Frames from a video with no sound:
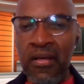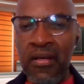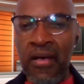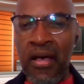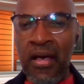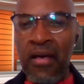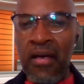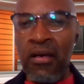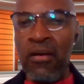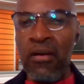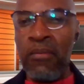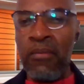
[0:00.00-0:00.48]

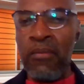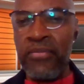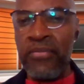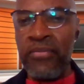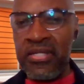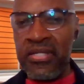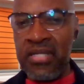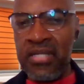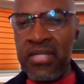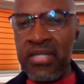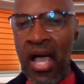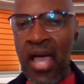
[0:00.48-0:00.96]

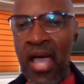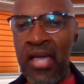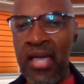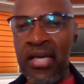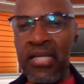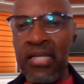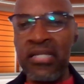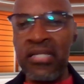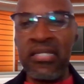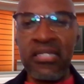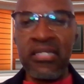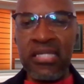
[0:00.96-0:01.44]
This guy
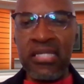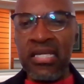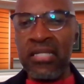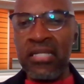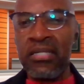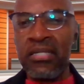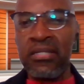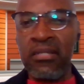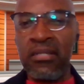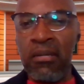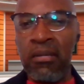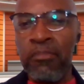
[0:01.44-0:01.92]
is
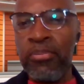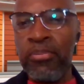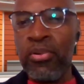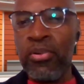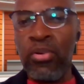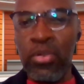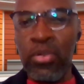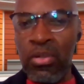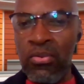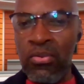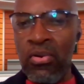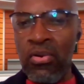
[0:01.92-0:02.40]
seen as a
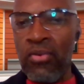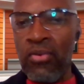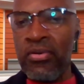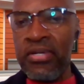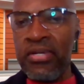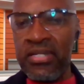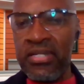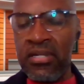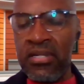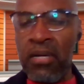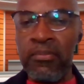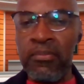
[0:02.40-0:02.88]
baller, or
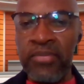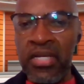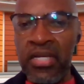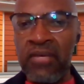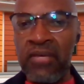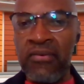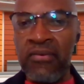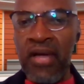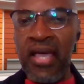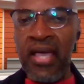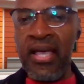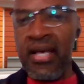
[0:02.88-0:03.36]
he's up
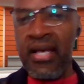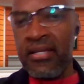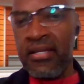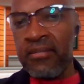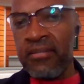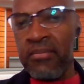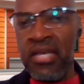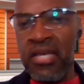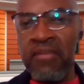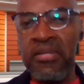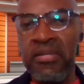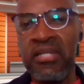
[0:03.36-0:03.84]
there, right?
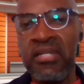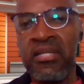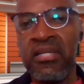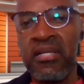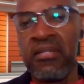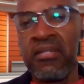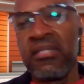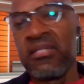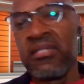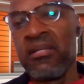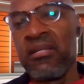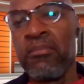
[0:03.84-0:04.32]
And maybe
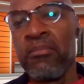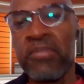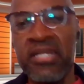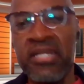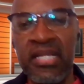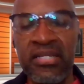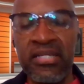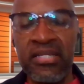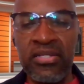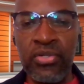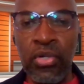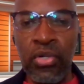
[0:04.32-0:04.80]
somebody
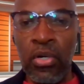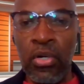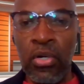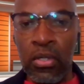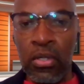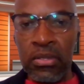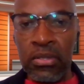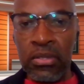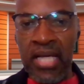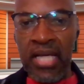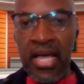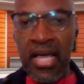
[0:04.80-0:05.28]
that's not
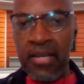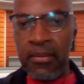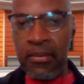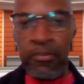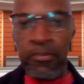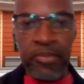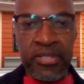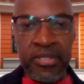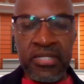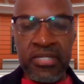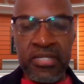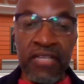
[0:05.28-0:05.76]
on that
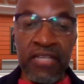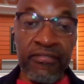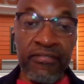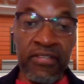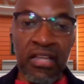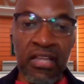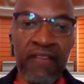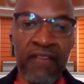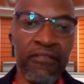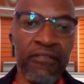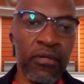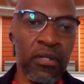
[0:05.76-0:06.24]
perceived
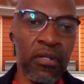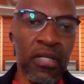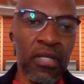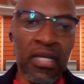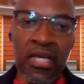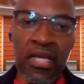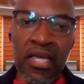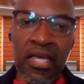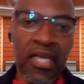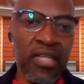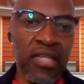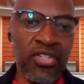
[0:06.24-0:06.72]
level,
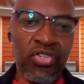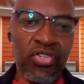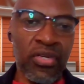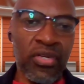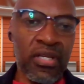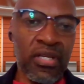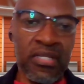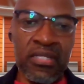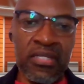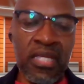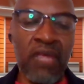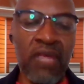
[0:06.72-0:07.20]
it
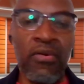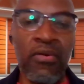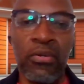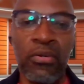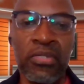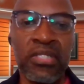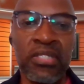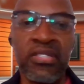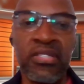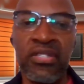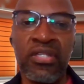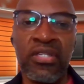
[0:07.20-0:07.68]
triggers their
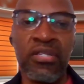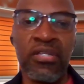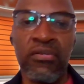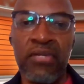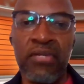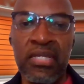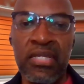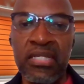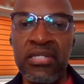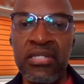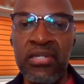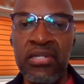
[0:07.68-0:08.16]
own
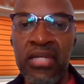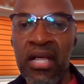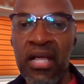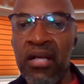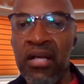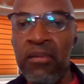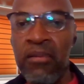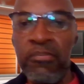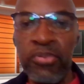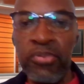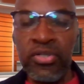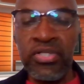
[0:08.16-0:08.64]
insecurity. So that
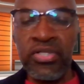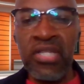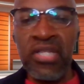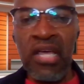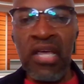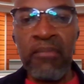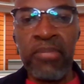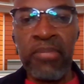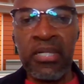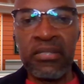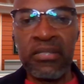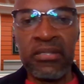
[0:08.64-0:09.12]
can push
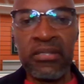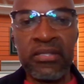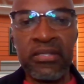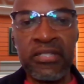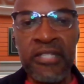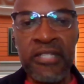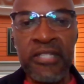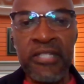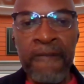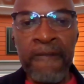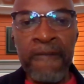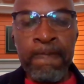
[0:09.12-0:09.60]
their
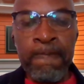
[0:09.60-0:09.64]
buttons.